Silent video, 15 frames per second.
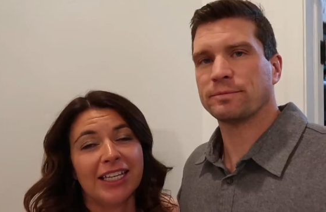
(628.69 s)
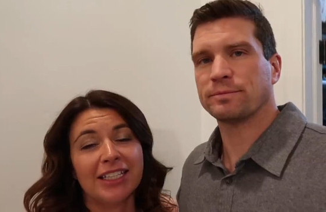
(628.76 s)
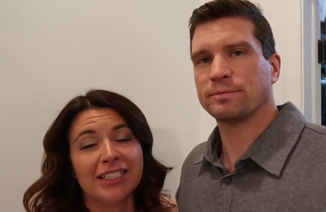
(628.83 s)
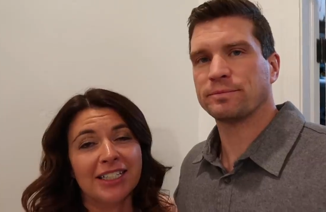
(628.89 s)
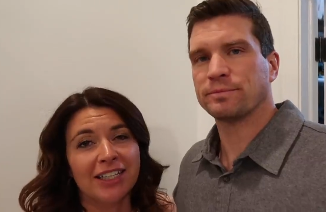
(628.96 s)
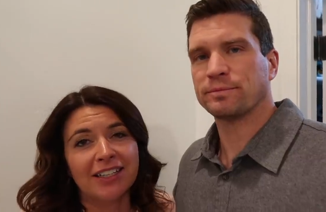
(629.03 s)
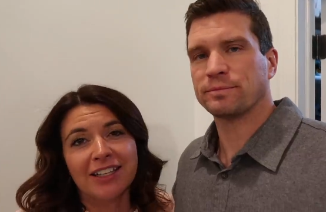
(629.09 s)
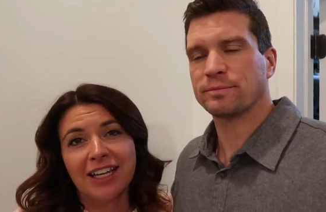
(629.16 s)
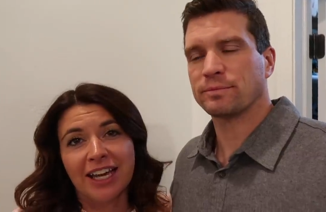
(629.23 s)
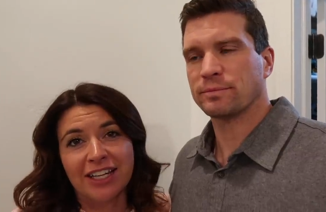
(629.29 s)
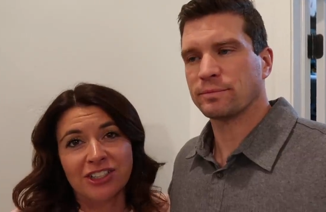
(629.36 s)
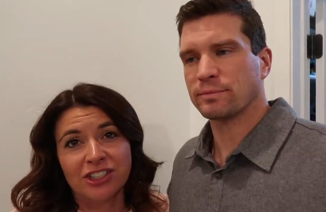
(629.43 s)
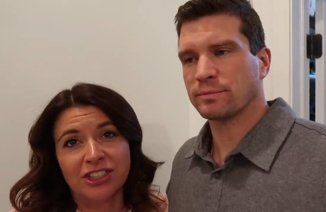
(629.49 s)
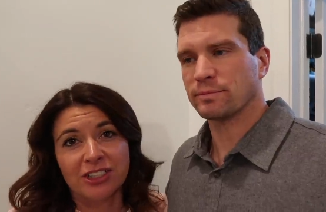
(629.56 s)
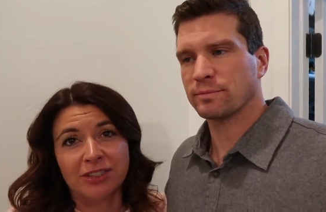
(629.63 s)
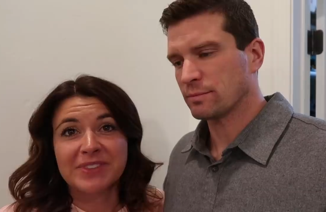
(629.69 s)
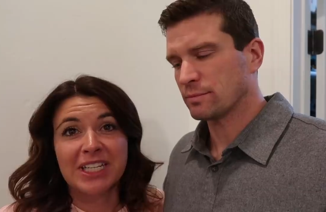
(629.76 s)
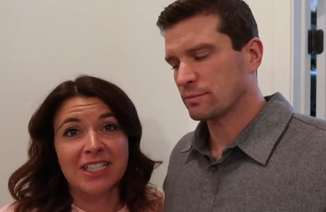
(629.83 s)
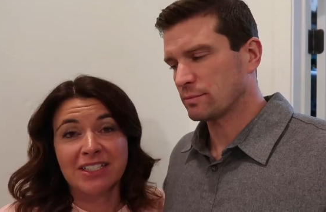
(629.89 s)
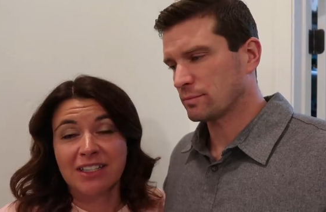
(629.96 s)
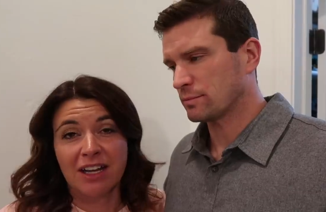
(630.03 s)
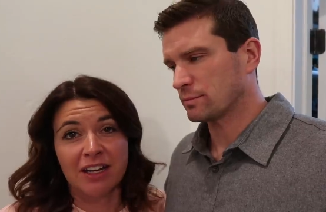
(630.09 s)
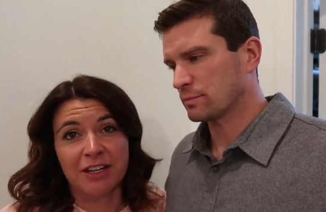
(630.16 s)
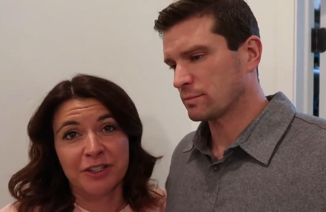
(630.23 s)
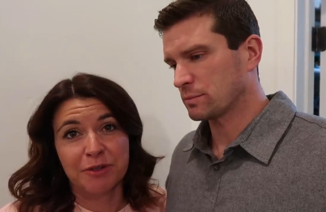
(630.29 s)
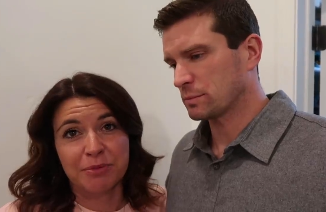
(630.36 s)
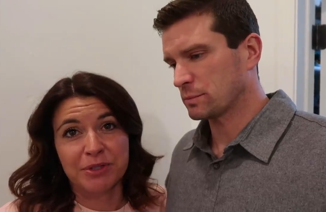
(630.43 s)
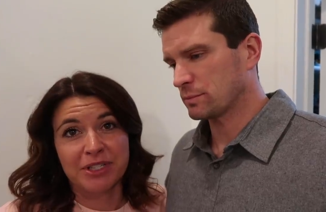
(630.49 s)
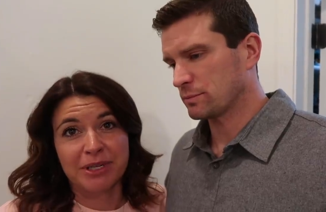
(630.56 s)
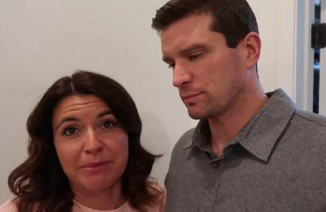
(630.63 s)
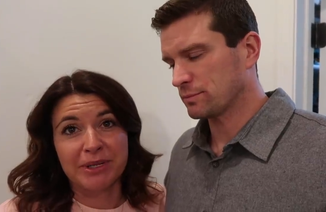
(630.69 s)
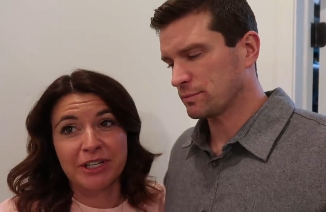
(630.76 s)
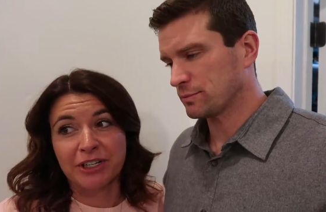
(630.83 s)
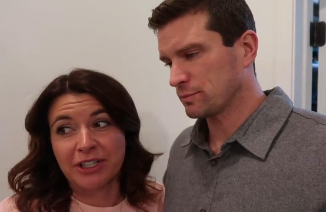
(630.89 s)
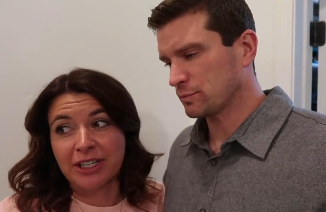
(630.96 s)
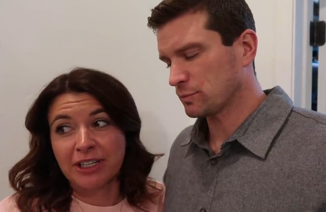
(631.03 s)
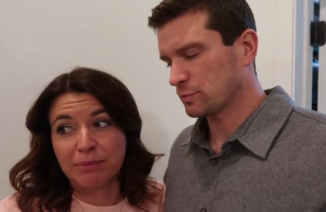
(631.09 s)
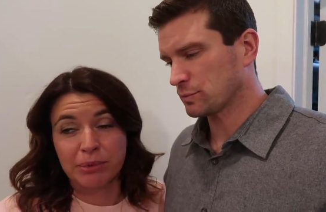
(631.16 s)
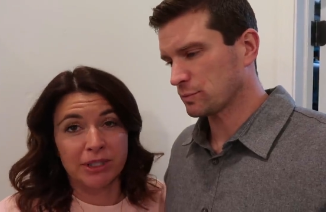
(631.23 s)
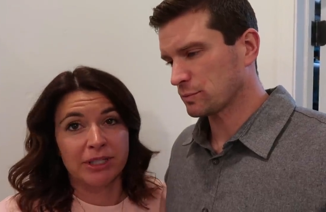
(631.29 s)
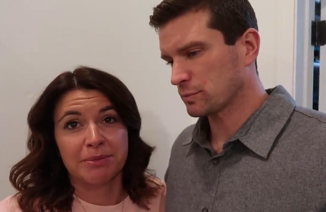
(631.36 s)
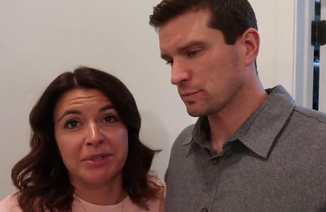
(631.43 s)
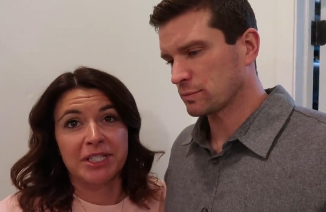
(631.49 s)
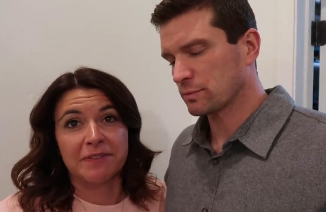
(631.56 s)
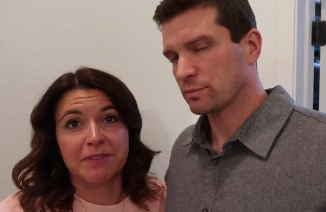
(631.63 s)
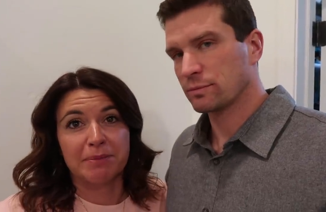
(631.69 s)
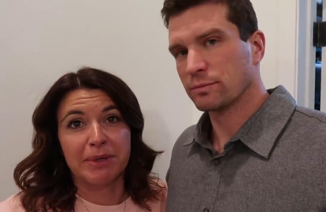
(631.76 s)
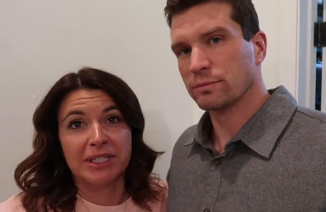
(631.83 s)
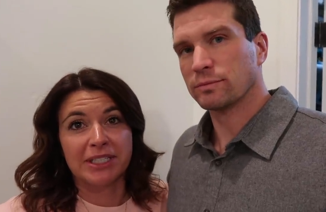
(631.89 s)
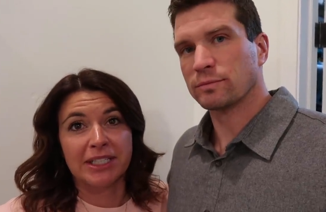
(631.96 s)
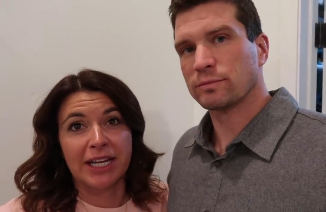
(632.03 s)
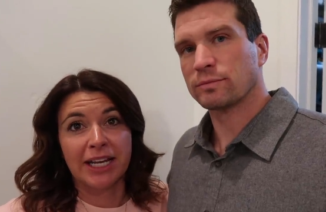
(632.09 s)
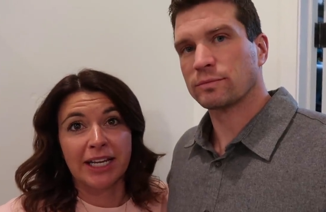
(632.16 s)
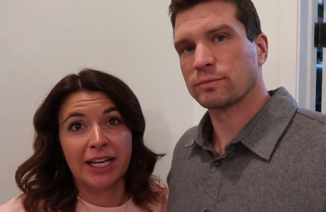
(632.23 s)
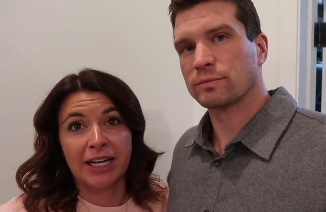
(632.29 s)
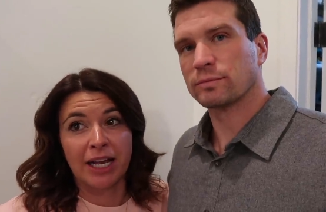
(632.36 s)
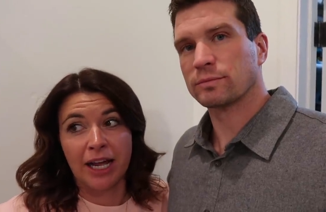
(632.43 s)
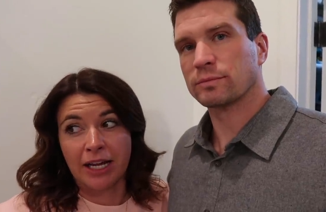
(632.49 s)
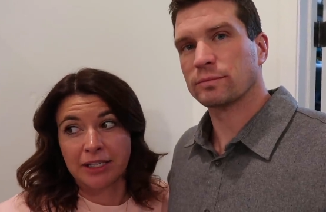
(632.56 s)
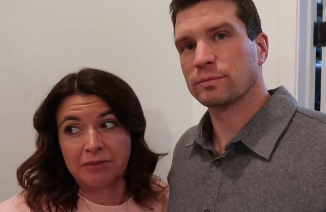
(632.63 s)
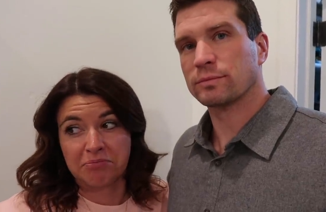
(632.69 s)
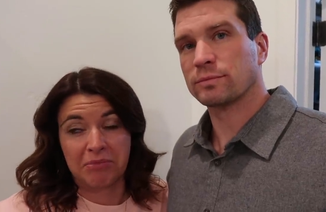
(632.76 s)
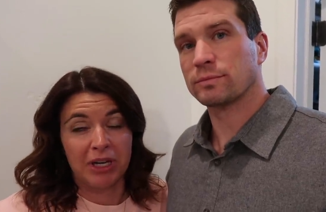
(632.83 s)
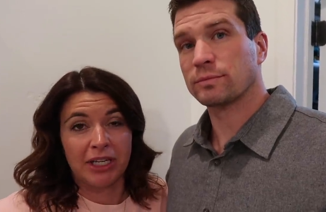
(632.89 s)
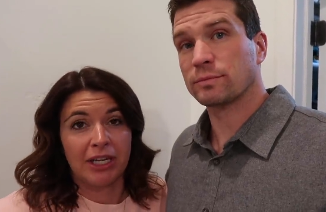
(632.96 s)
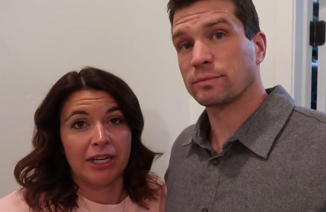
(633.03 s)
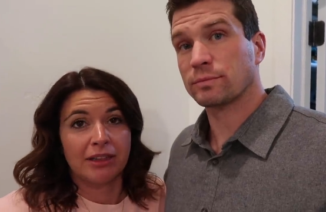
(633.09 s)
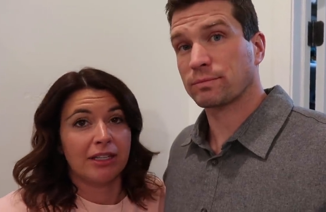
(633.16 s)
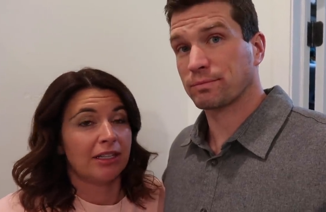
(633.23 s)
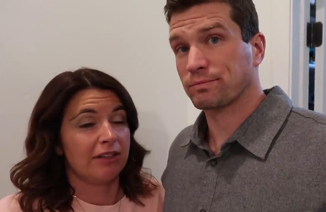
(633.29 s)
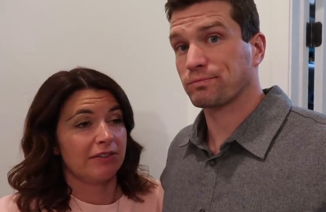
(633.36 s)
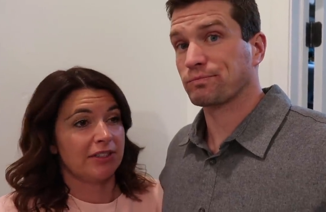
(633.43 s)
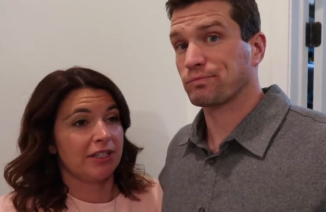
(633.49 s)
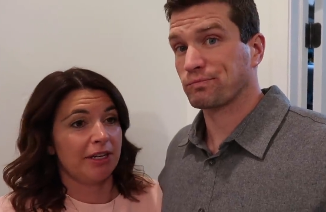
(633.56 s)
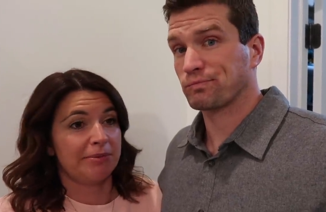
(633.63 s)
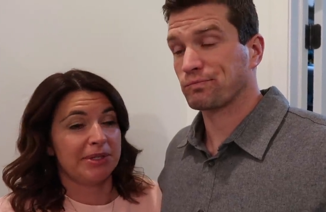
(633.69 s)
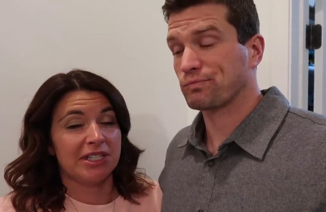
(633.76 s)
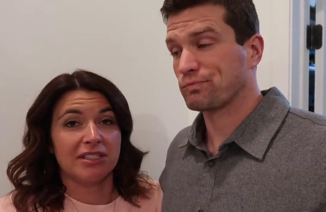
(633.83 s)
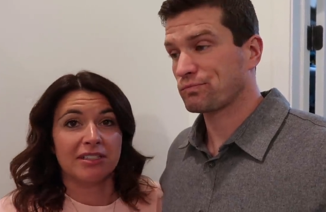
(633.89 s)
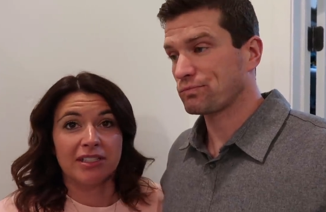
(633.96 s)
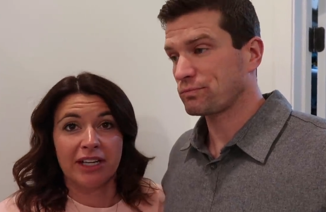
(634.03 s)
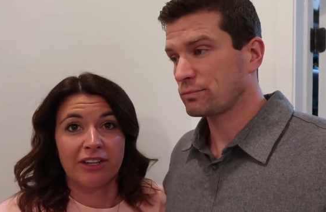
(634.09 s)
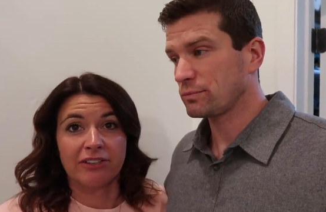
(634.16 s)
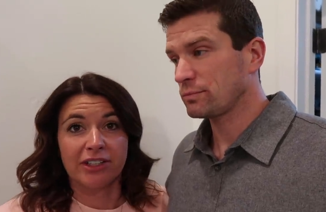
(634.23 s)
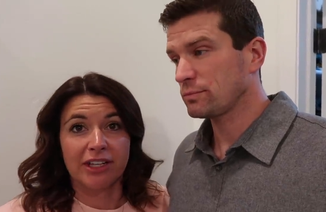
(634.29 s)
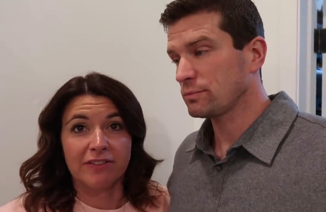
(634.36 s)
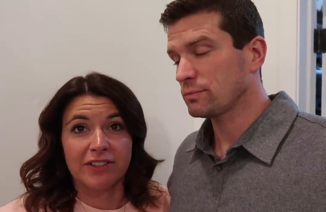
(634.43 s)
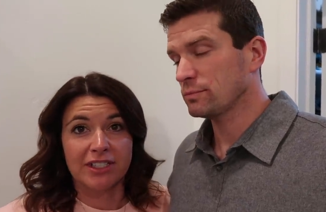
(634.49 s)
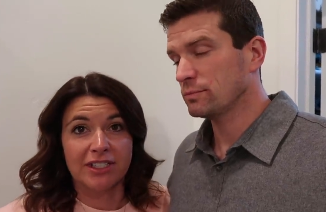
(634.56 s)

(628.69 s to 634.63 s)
Speaker 1: I can tell that Ashton is not one hundred percent better. He put himself to bed tonight, and I, I can't think of a time in his entire life